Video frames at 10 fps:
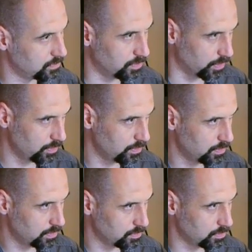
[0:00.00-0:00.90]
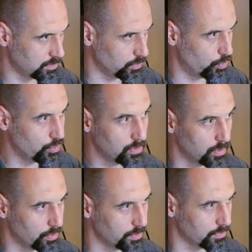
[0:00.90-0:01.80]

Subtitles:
Do, so the root note